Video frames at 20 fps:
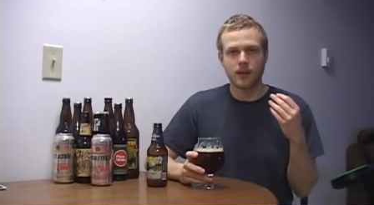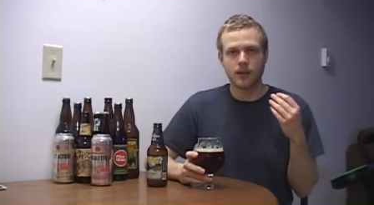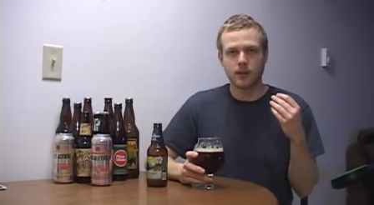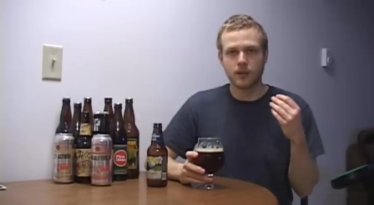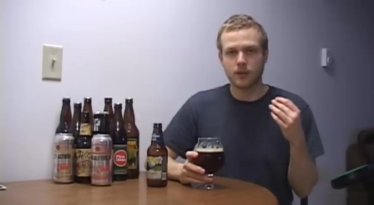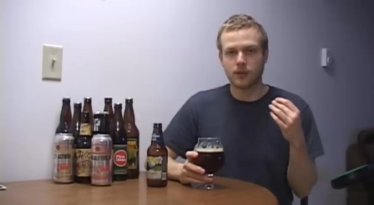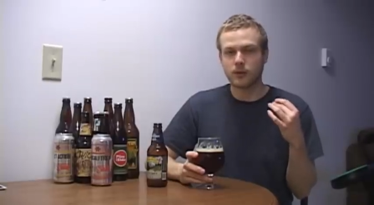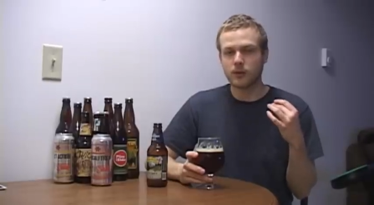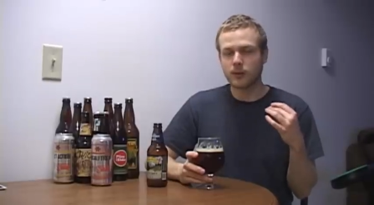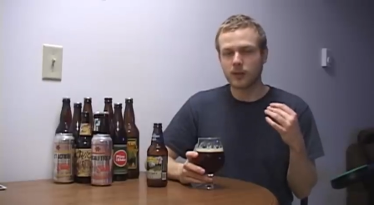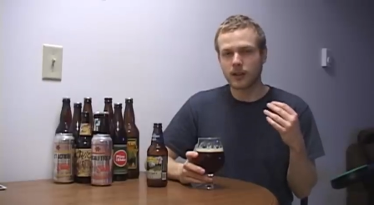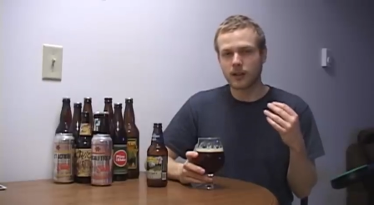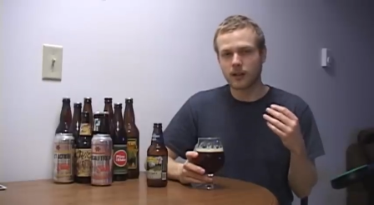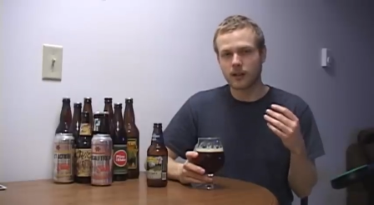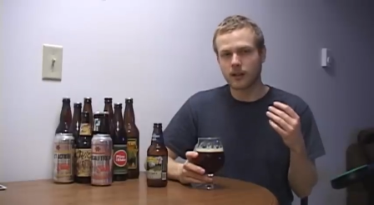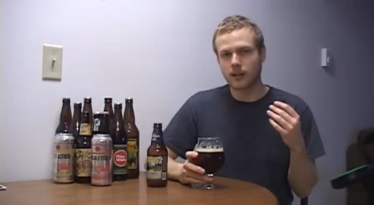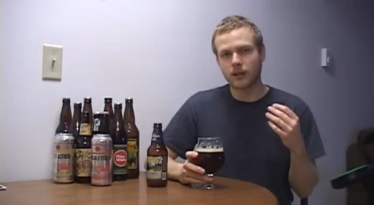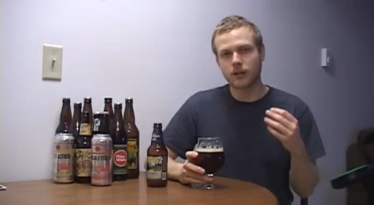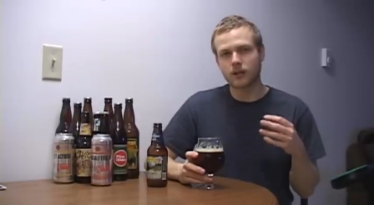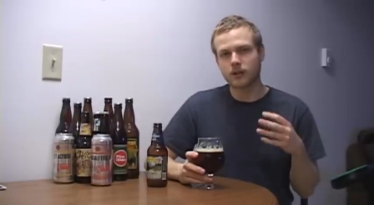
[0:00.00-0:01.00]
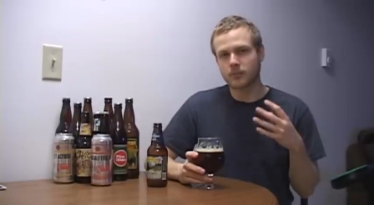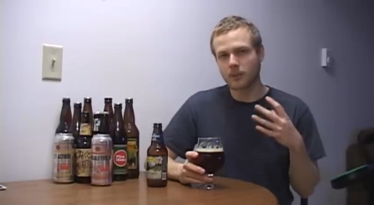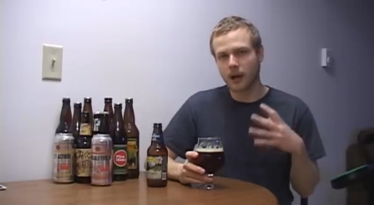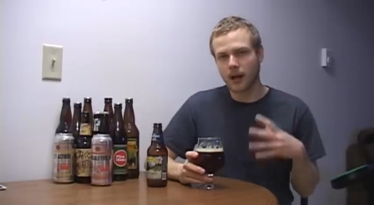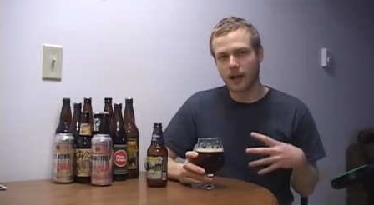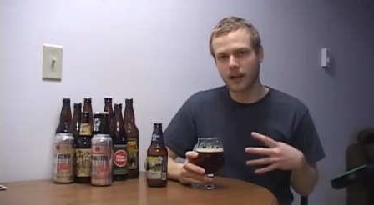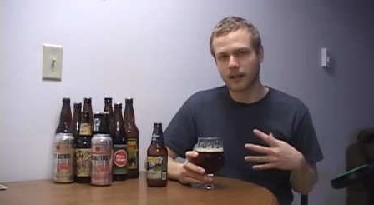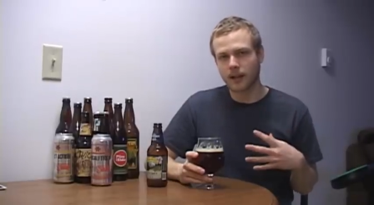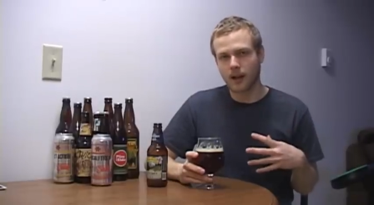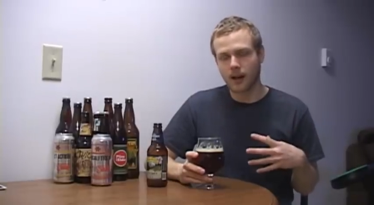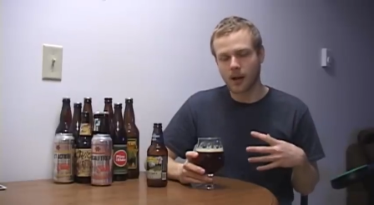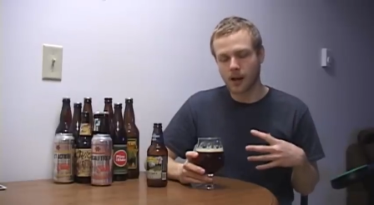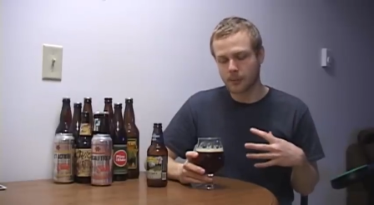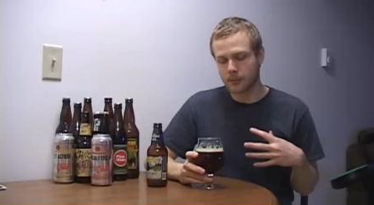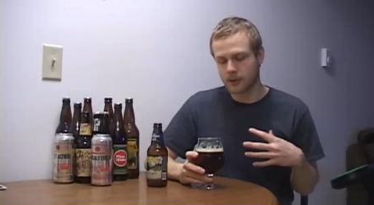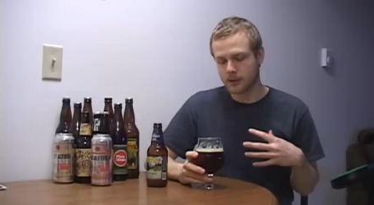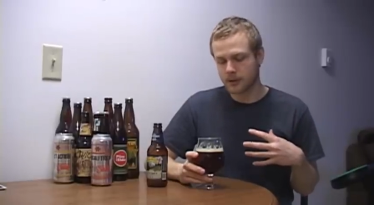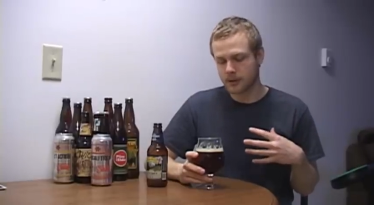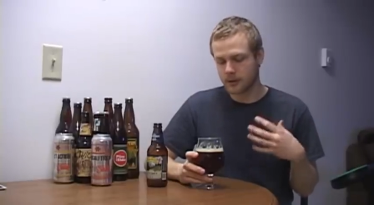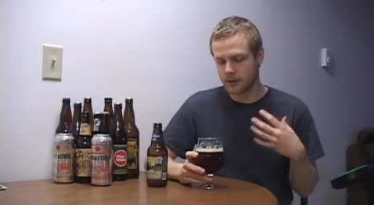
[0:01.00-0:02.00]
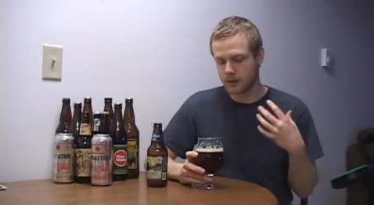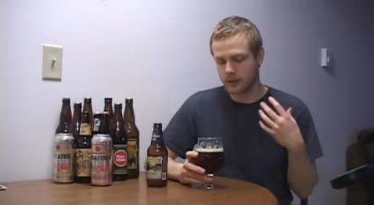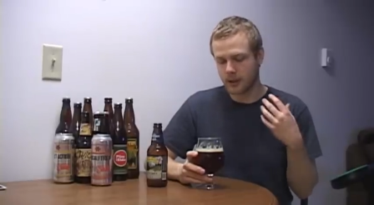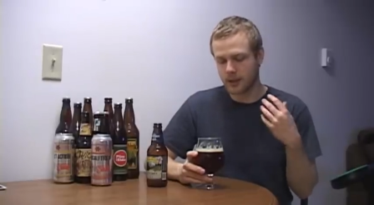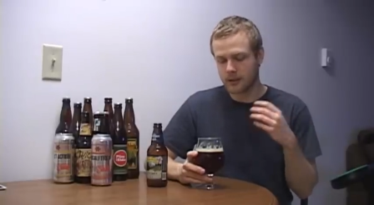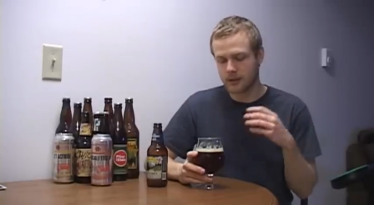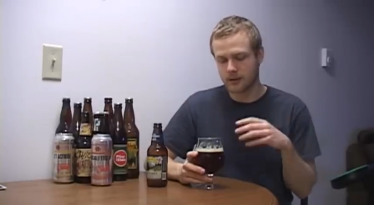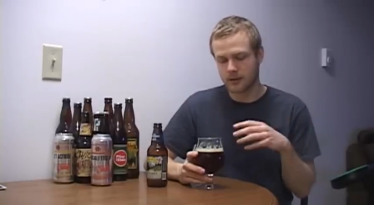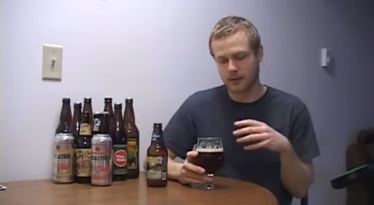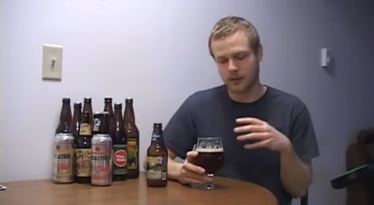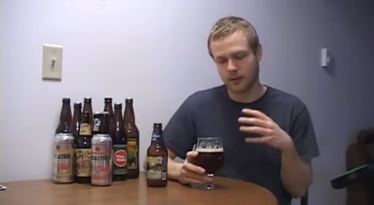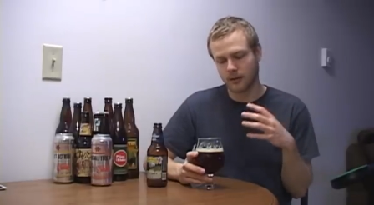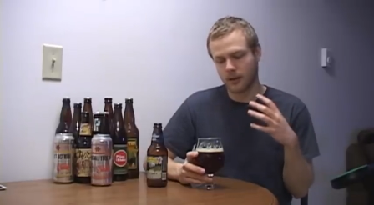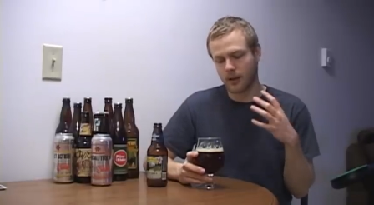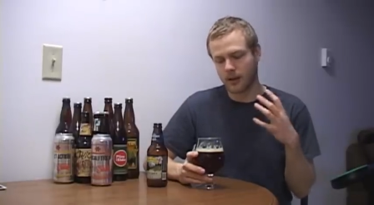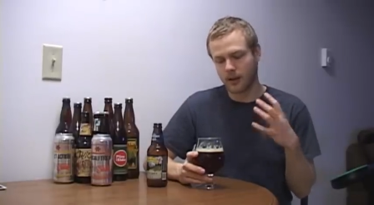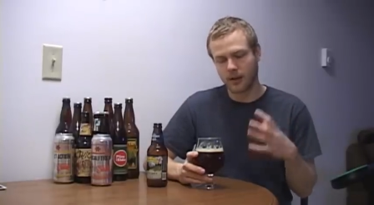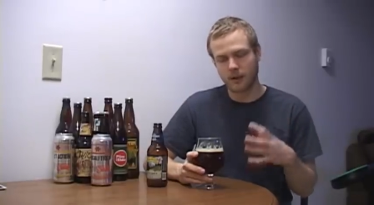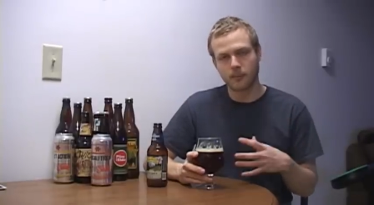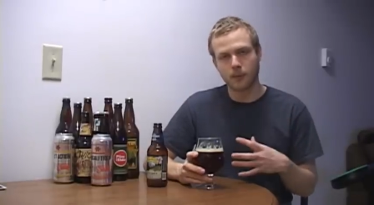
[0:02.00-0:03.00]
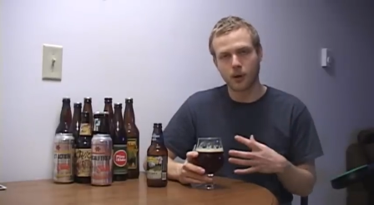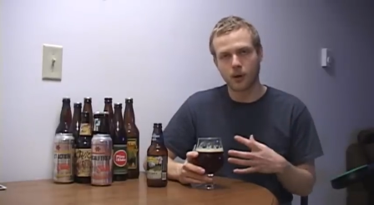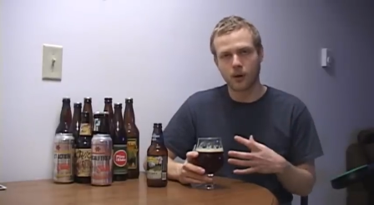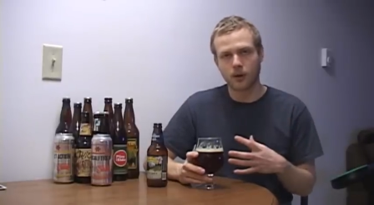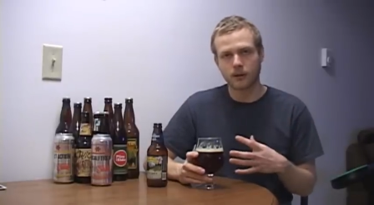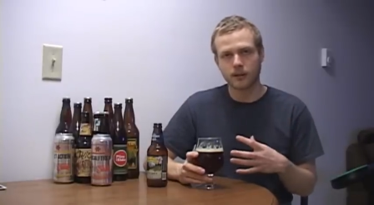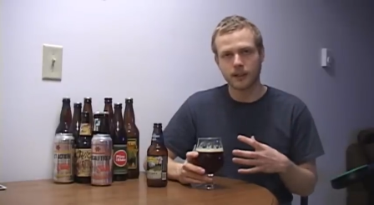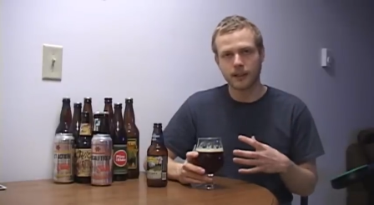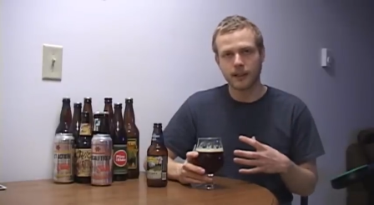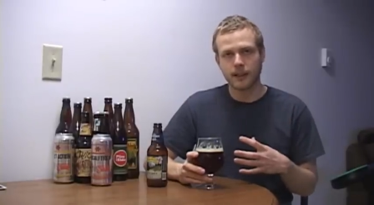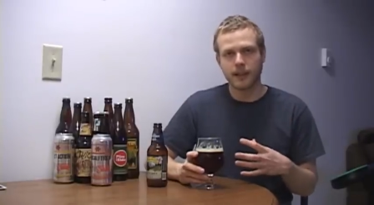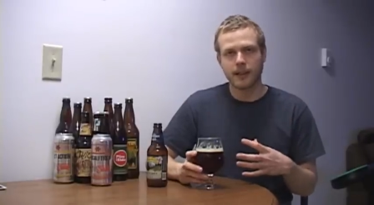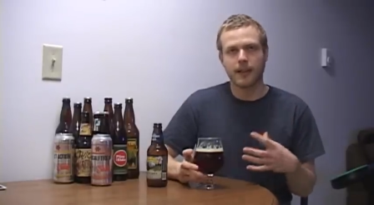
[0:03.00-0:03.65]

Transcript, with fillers: you do get a lot of those pine hops. You get a lot of the malt.